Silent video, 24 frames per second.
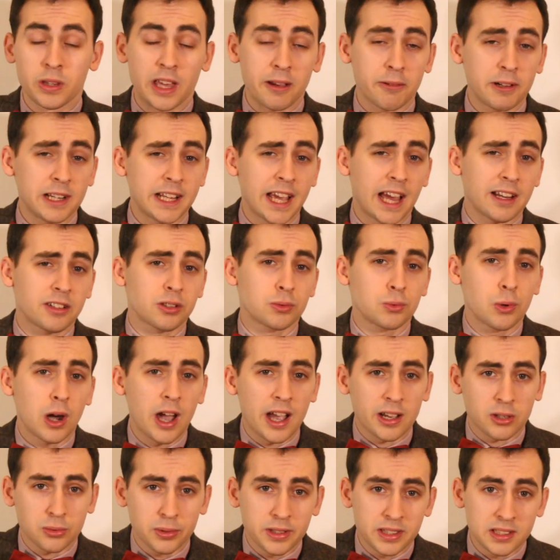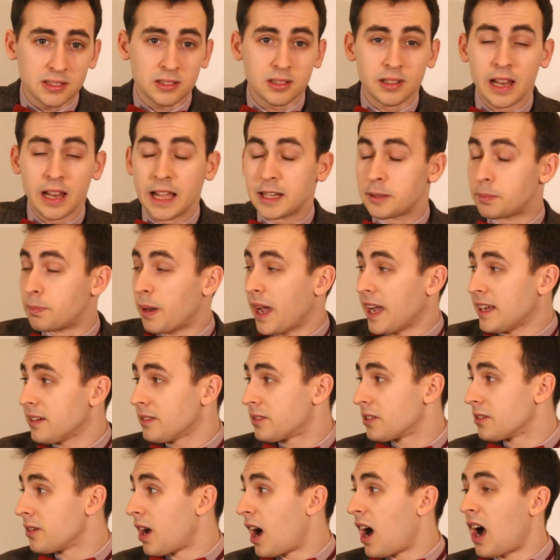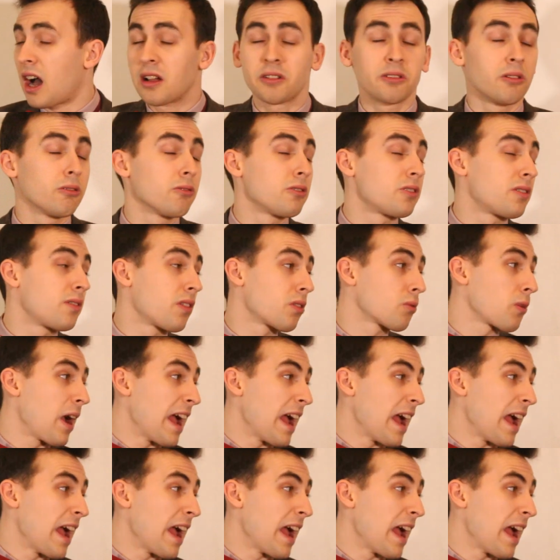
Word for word: All they really had to work with is lead paint and Hartnell's